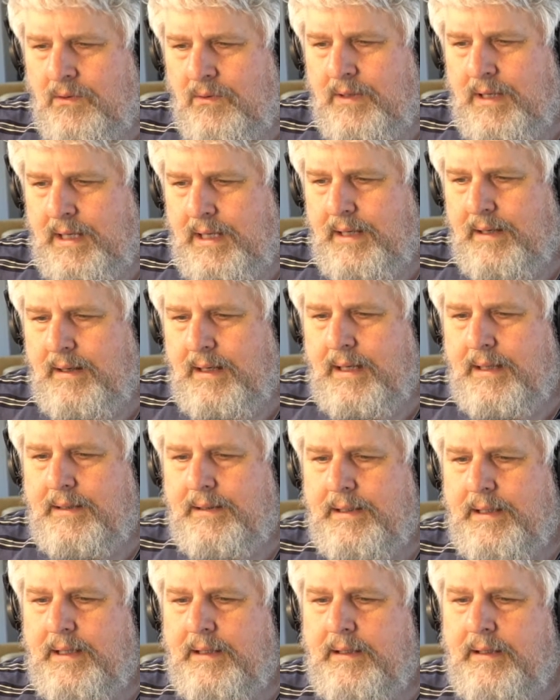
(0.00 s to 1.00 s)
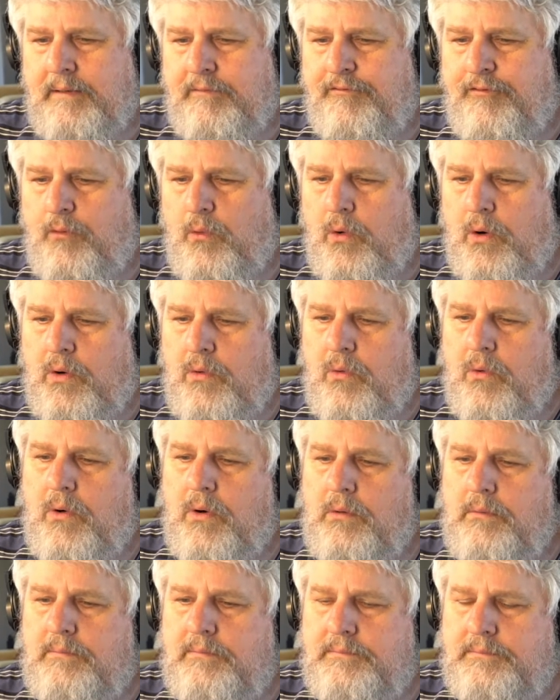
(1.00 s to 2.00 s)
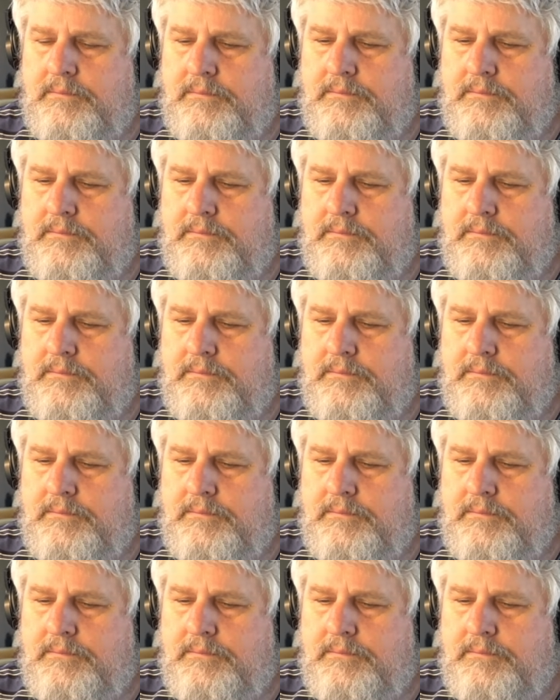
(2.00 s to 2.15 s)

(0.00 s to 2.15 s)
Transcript: Okay, and then 4 chord,